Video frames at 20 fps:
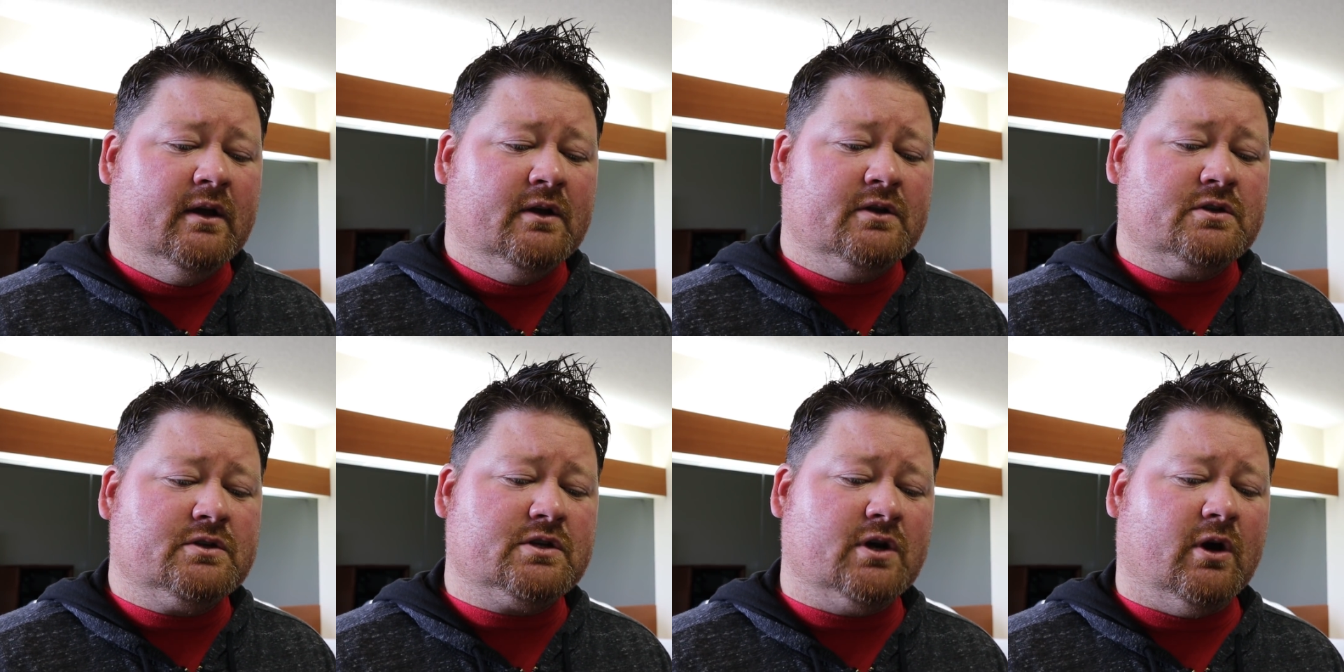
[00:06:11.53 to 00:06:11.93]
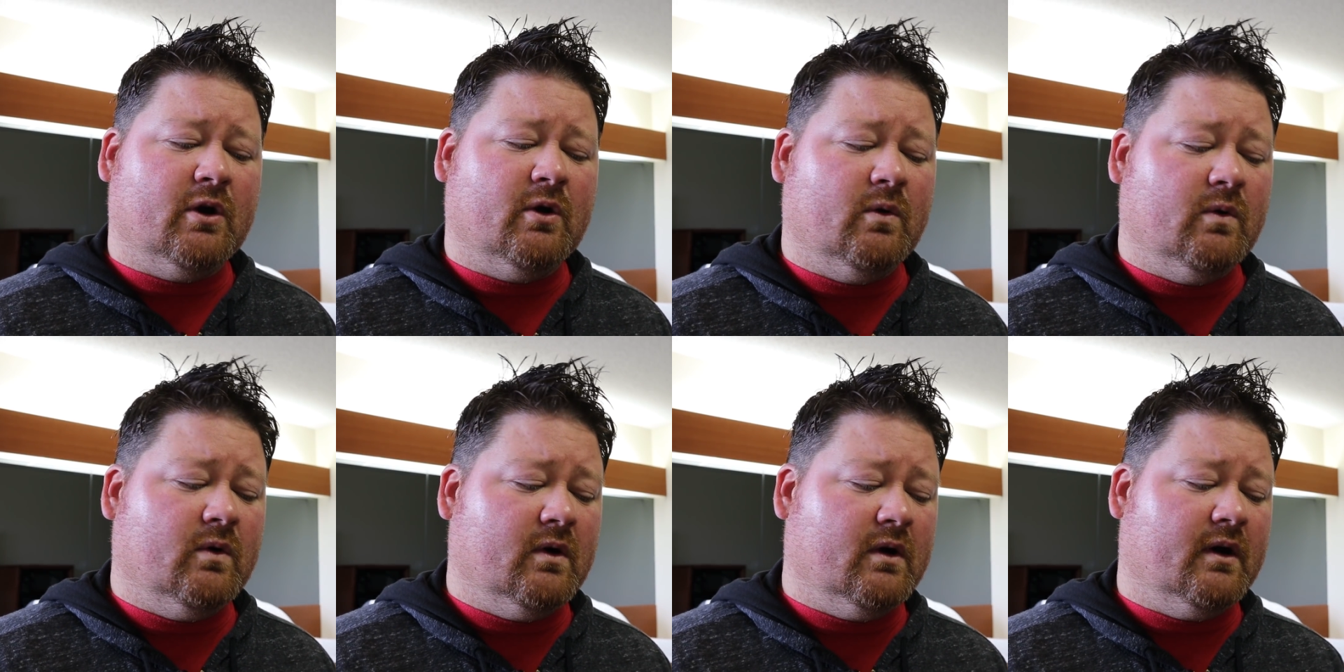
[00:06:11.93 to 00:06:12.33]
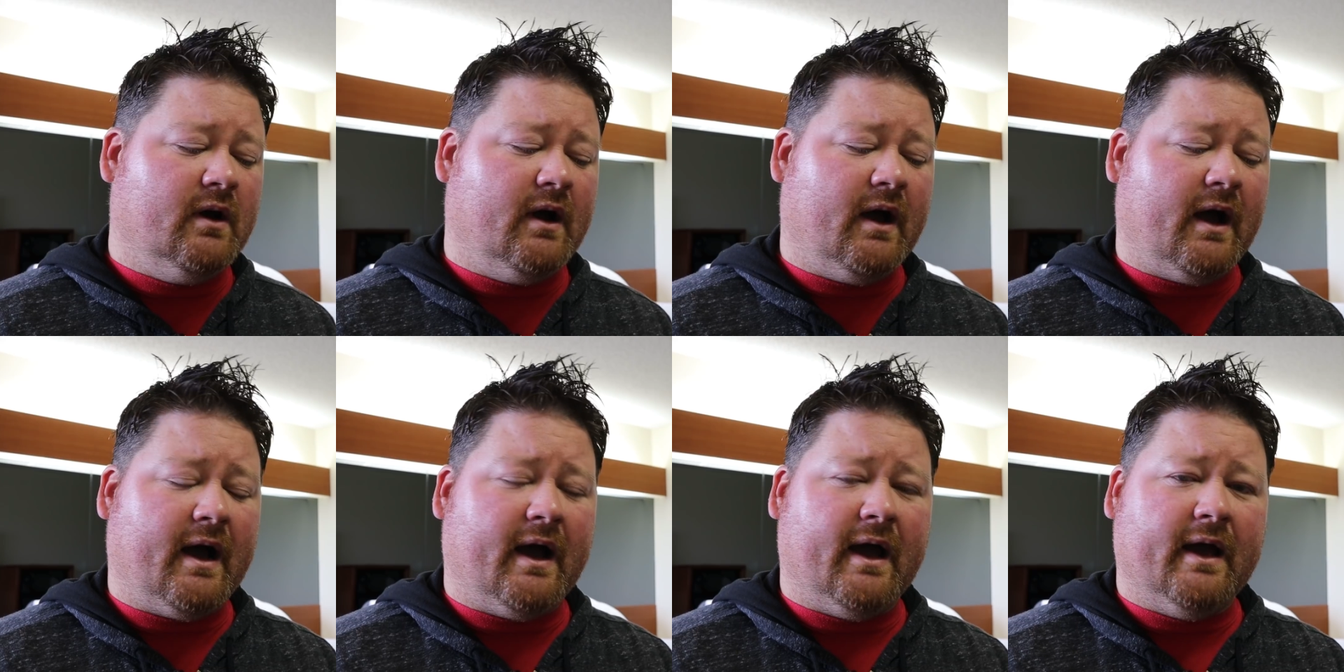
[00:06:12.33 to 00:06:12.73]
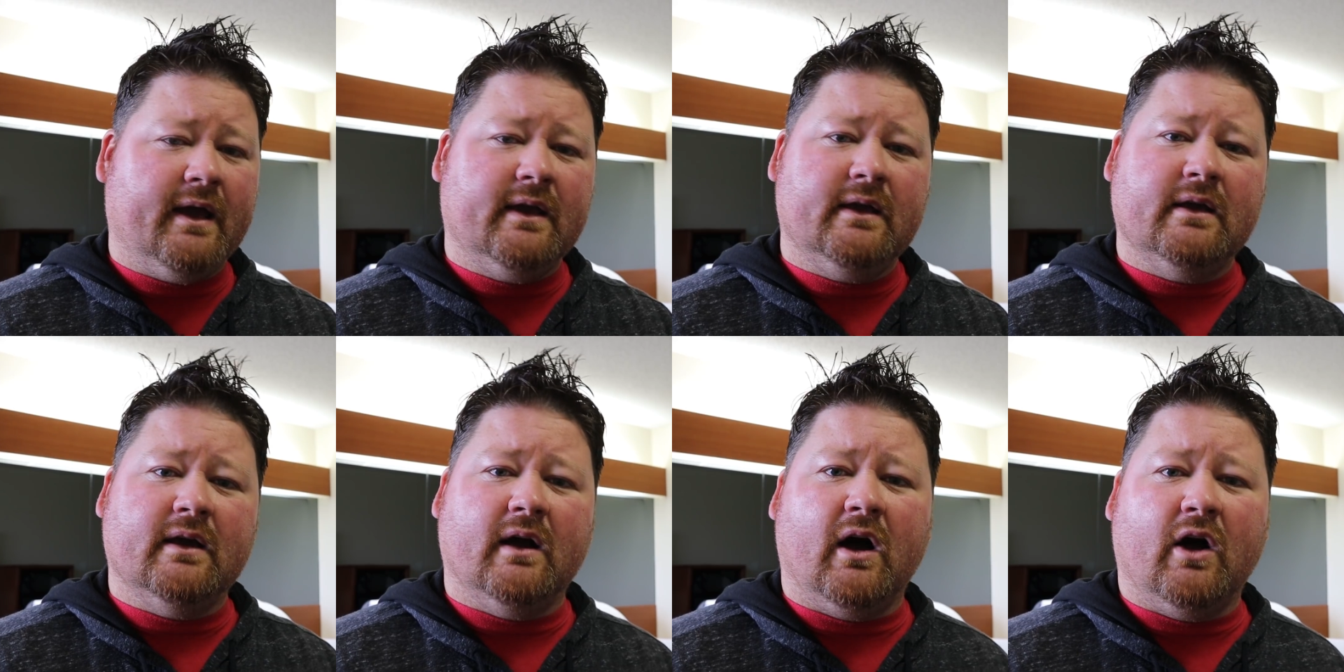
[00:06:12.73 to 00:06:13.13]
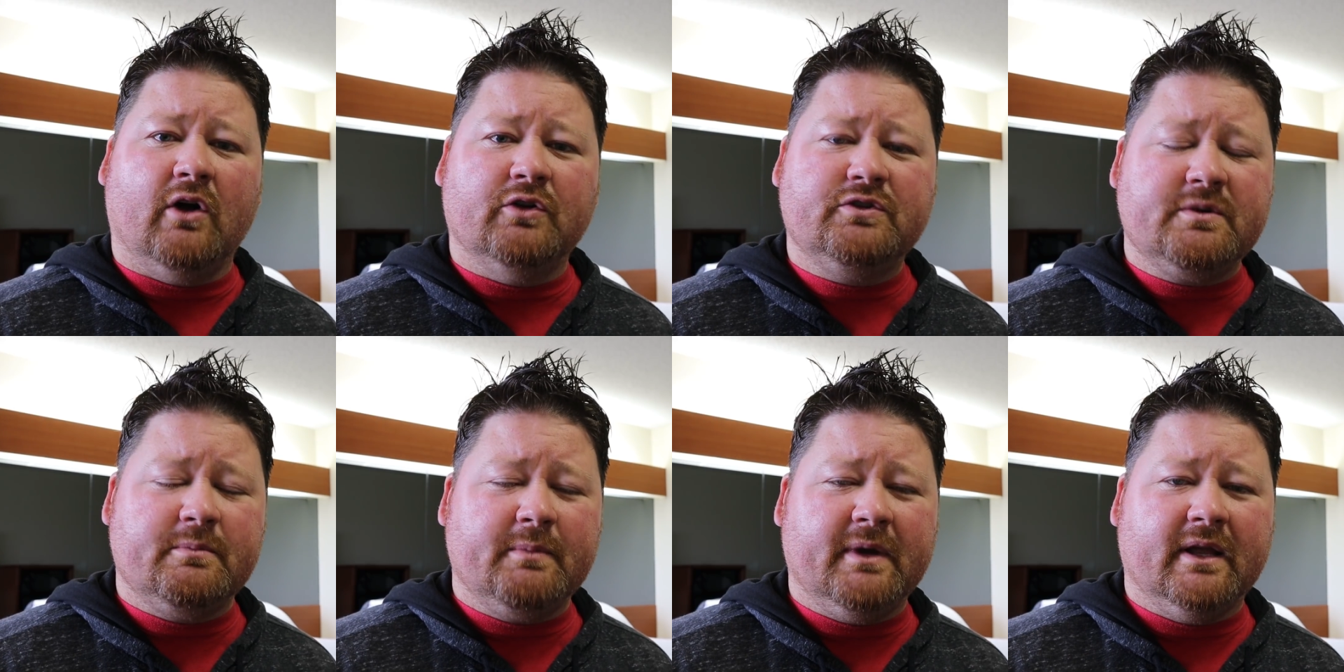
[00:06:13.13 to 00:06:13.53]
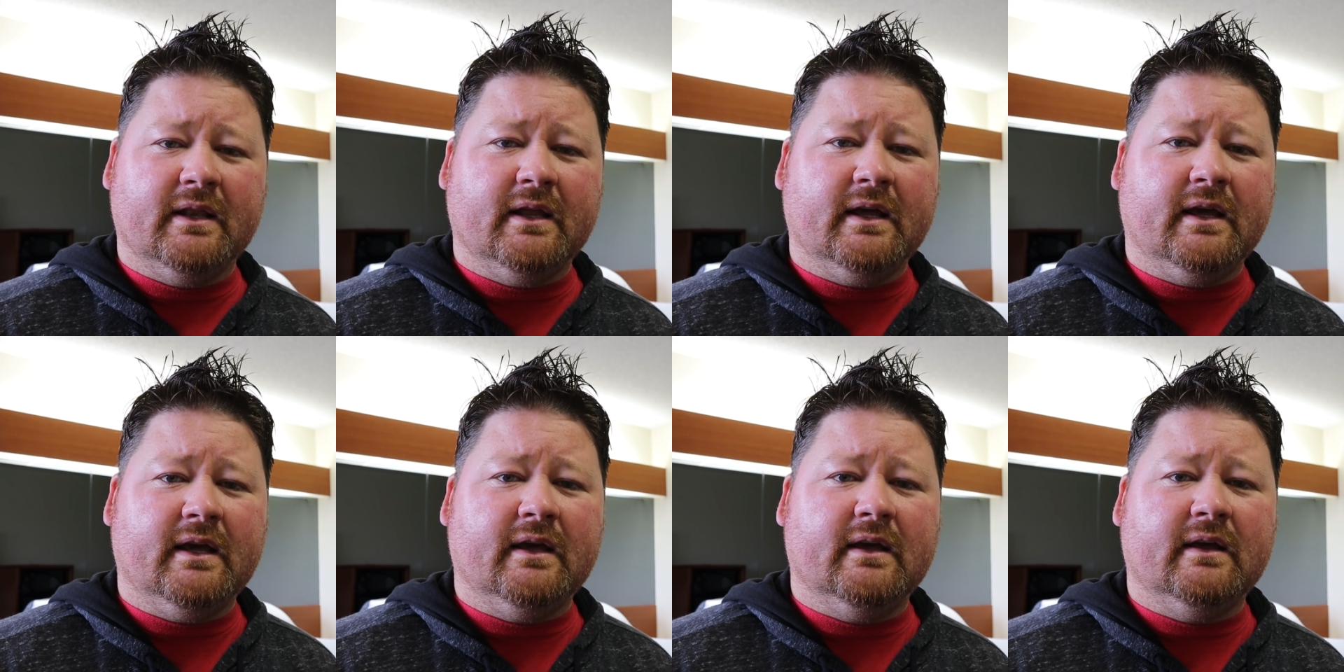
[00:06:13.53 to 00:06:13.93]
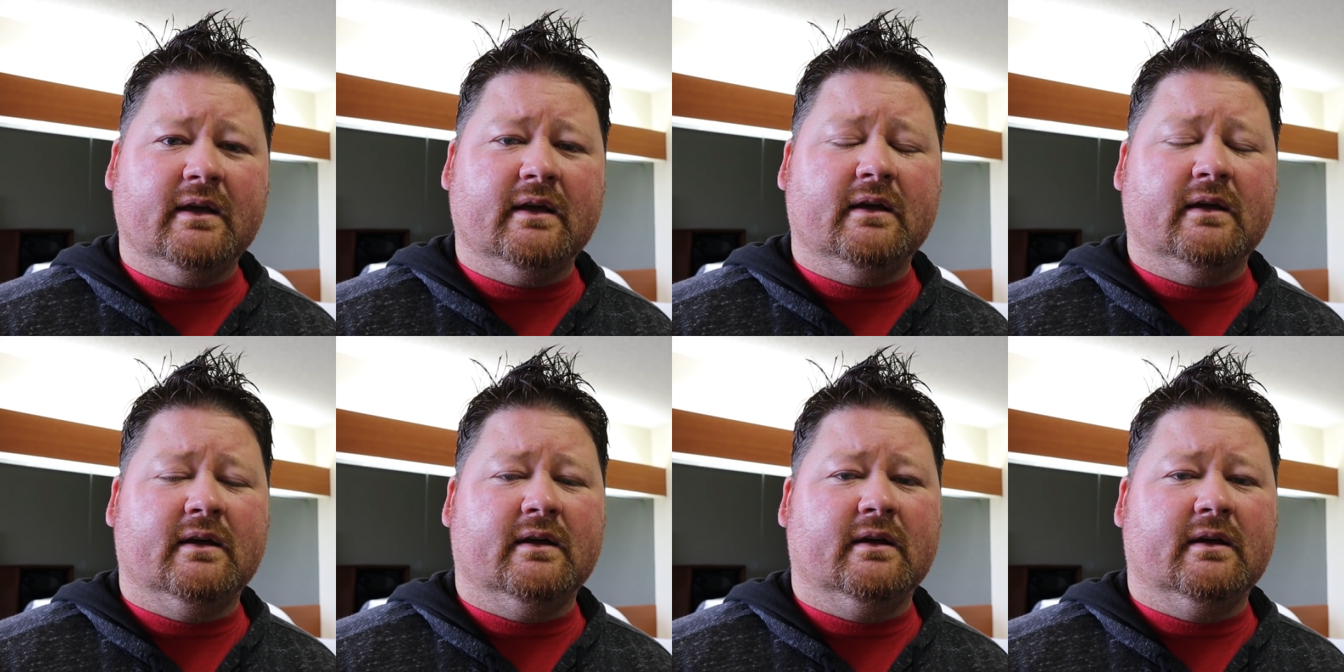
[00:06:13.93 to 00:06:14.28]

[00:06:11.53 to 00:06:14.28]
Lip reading: So I ultimately